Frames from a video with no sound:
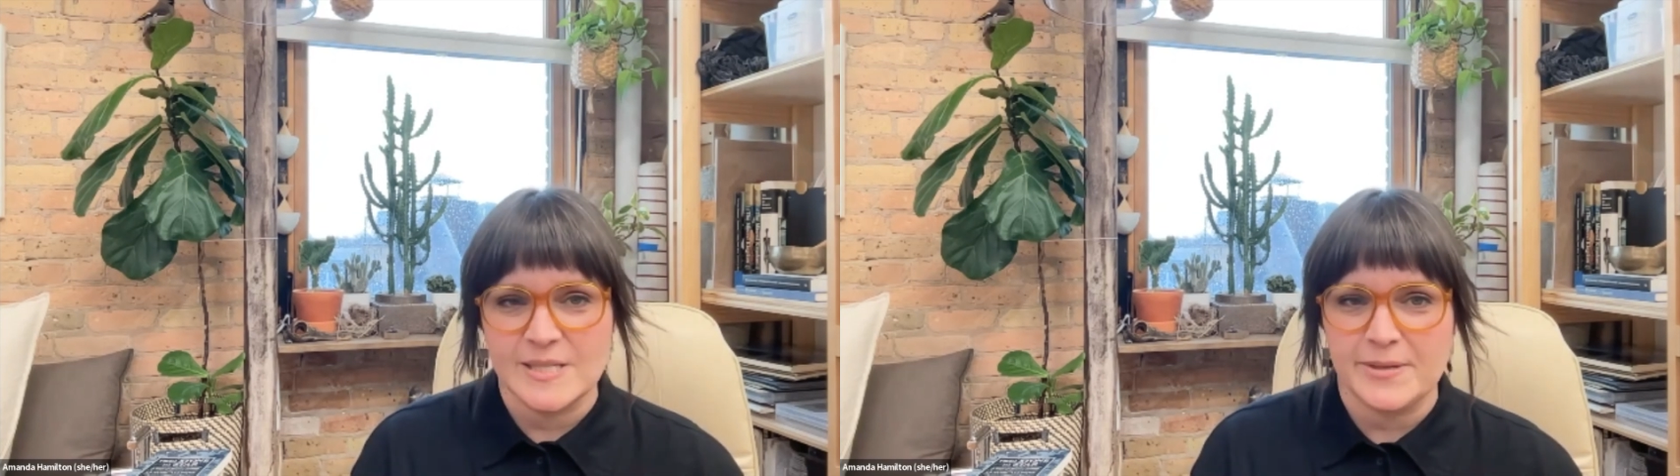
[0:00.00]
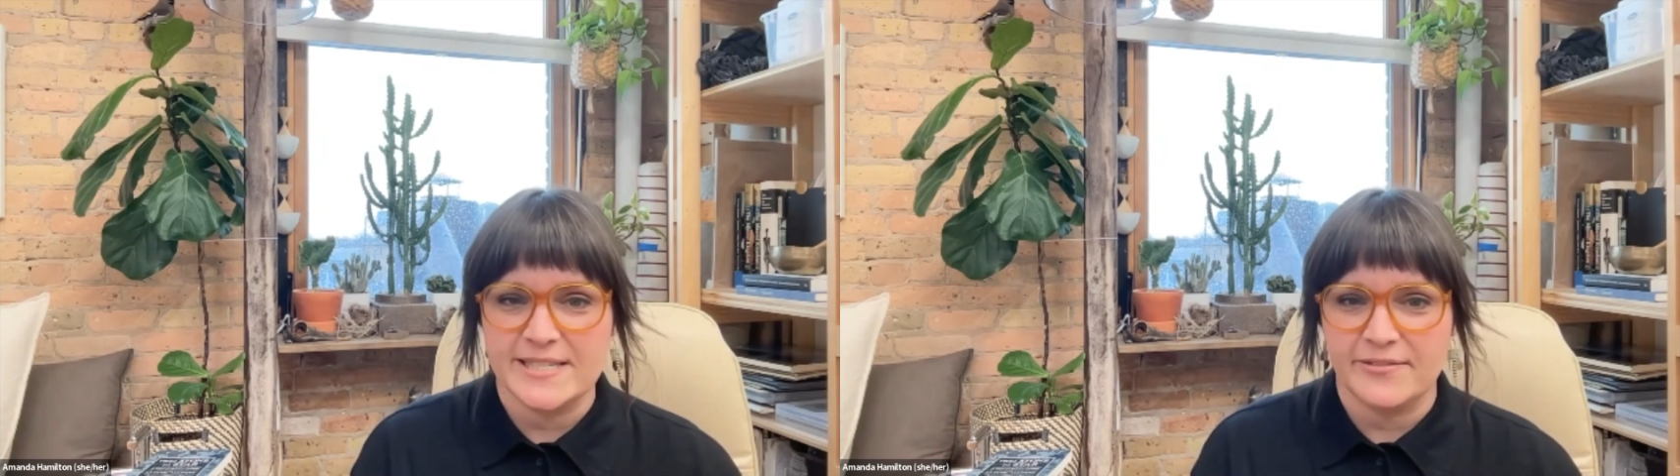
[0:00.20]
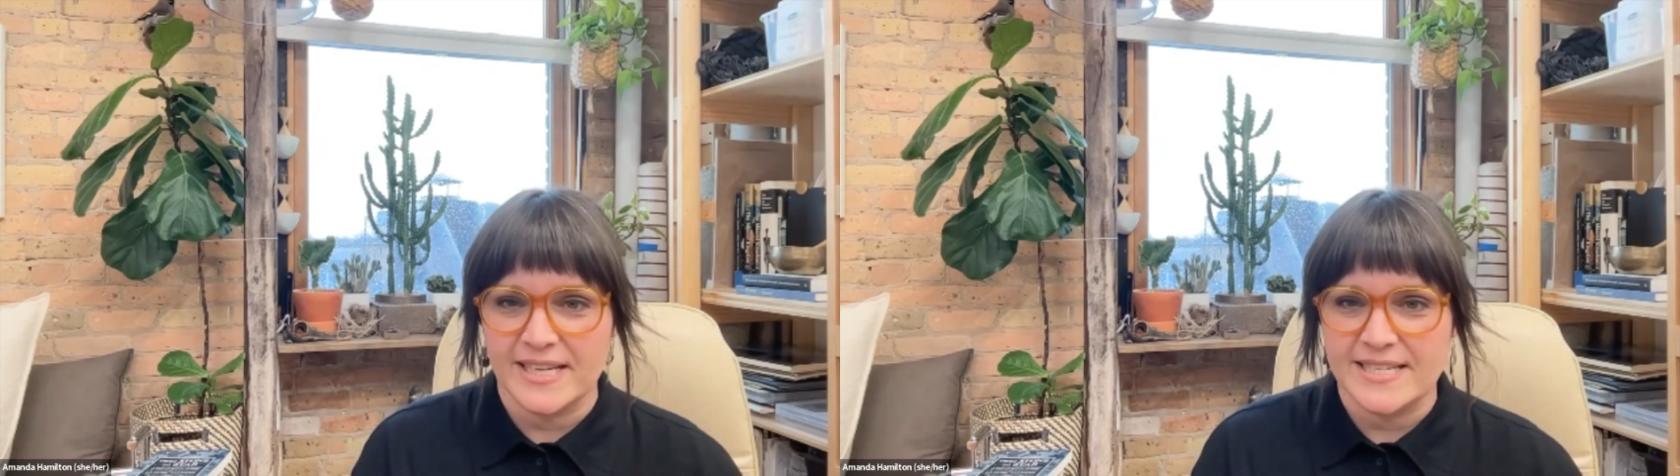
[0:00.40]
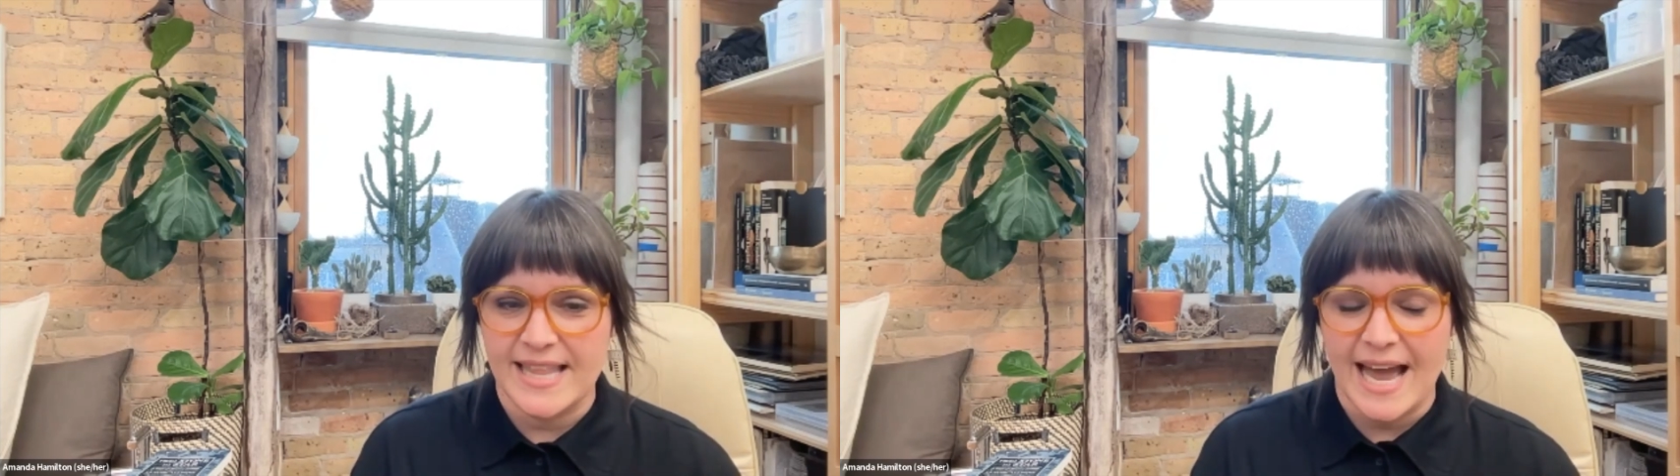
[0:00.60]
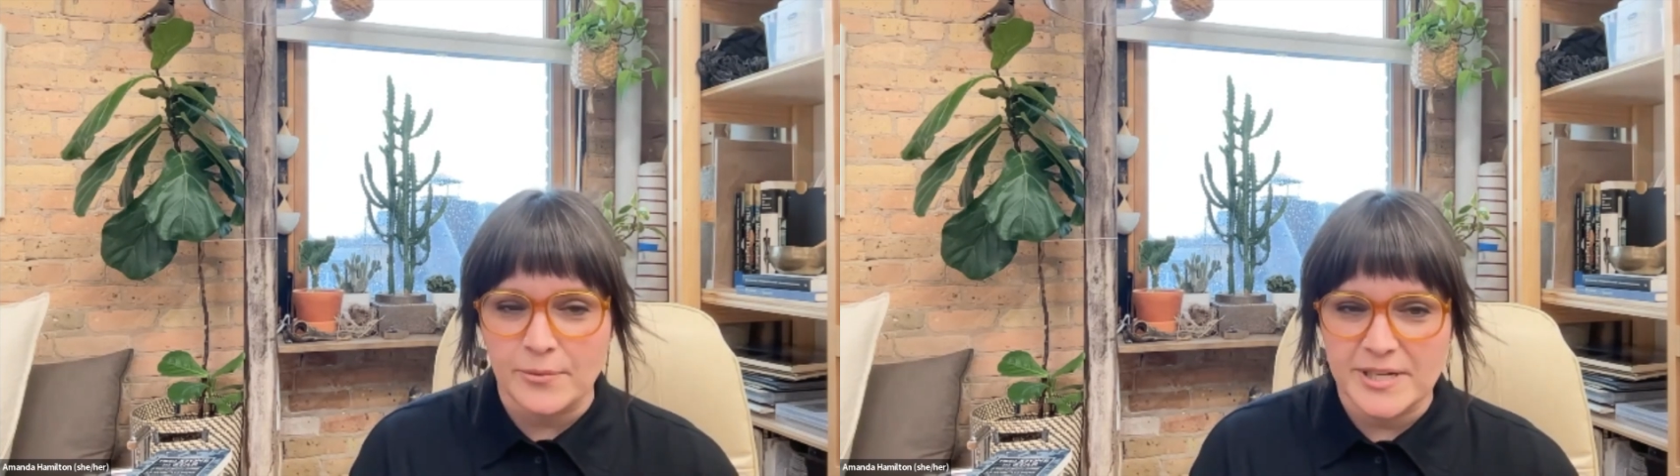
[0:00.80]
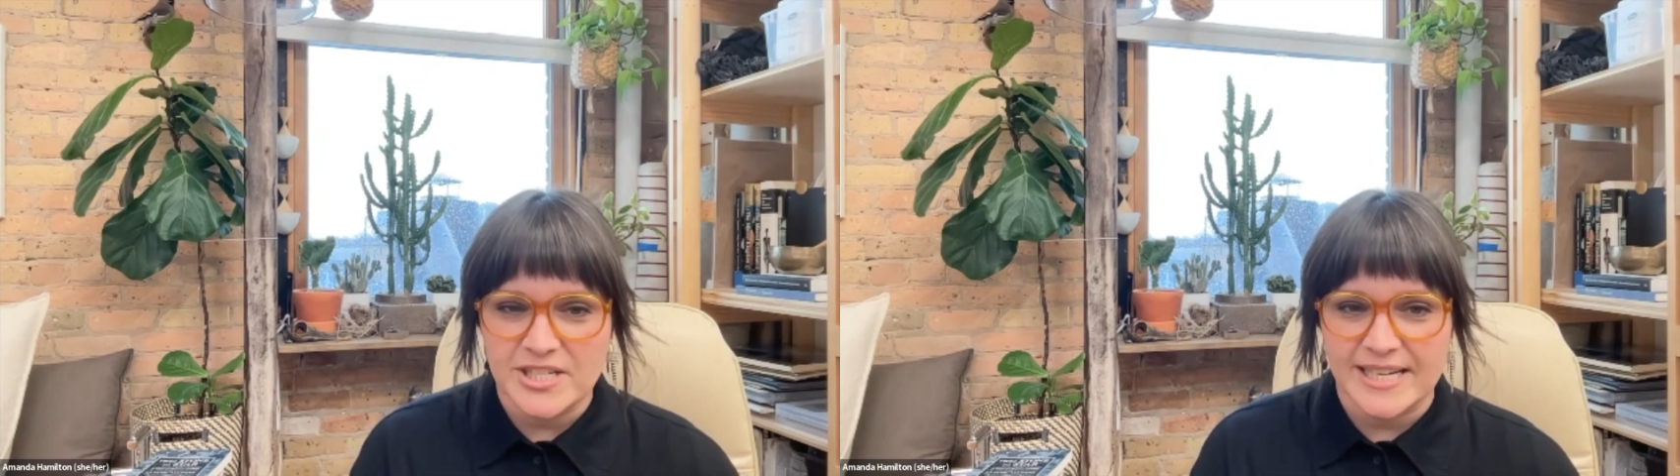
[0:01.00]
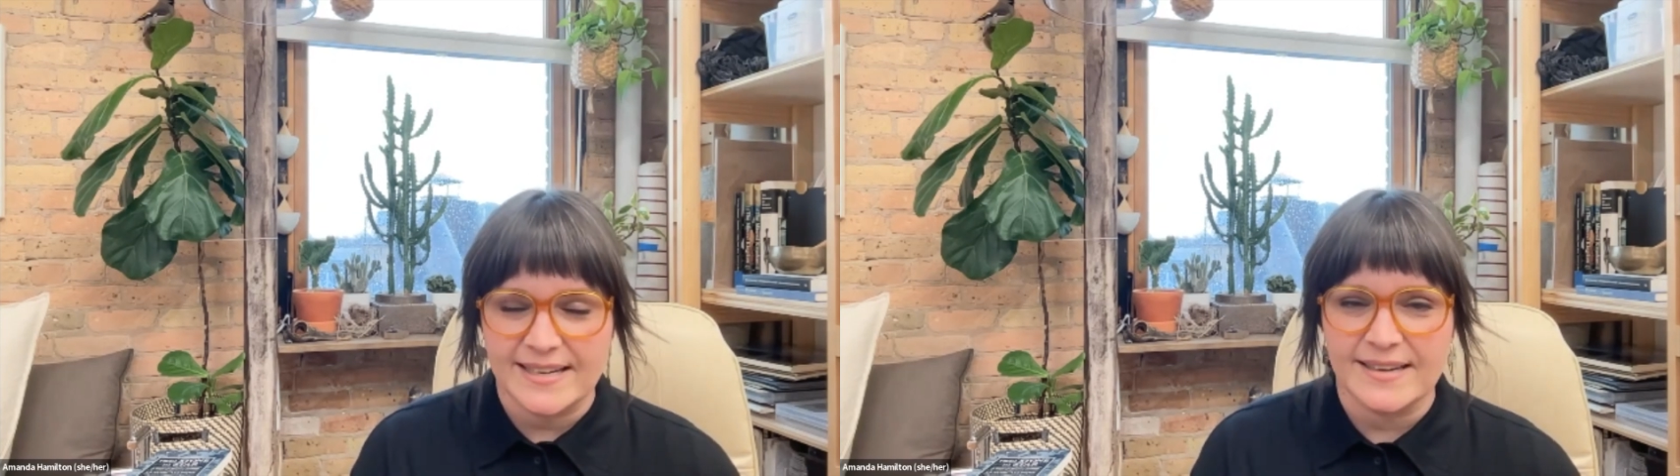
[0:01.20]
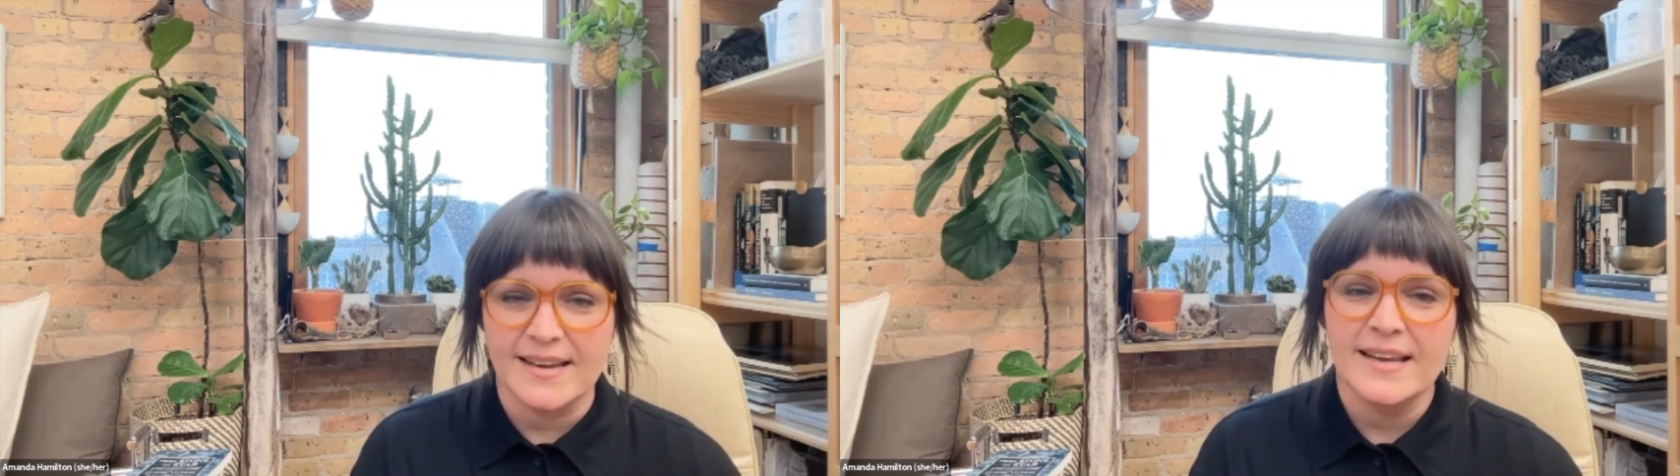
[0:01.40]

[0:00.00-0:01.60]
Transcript: specific to that region.